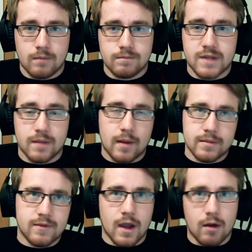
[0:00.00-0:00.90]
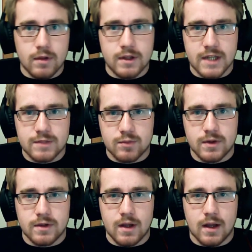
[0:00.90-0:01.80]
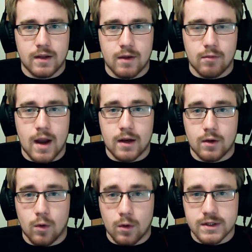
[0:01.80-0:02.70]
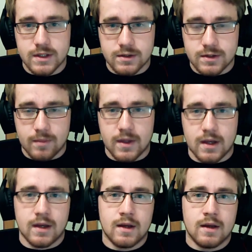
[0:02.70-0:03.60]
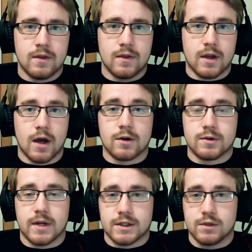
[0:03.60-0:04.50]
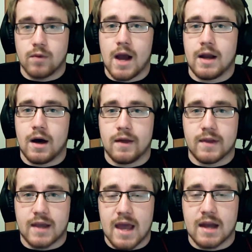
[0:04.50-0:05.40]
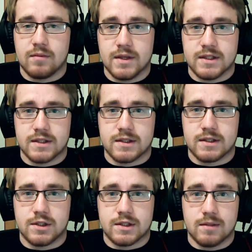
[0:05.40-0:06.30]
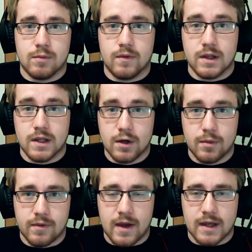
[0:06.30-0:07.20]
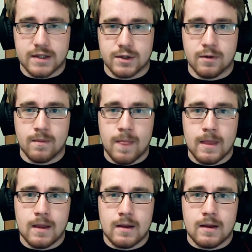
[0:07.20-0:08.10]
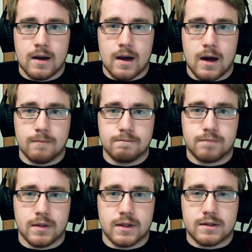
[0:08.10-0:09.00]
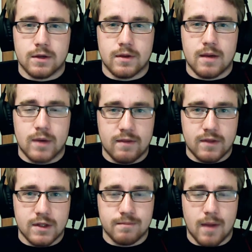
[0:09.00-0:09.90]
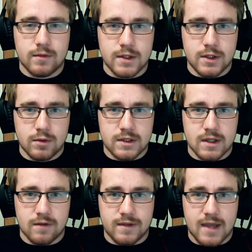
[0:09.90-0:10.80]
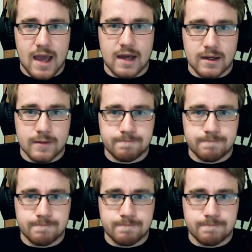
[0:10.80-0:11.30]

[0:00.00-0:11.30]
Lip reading: Sometimes if they get really desperate and they ran out of horses or something, the gunners would actually ride on the cannon pieces just to move a little bit faster. But so they would have these mounted units of cannon.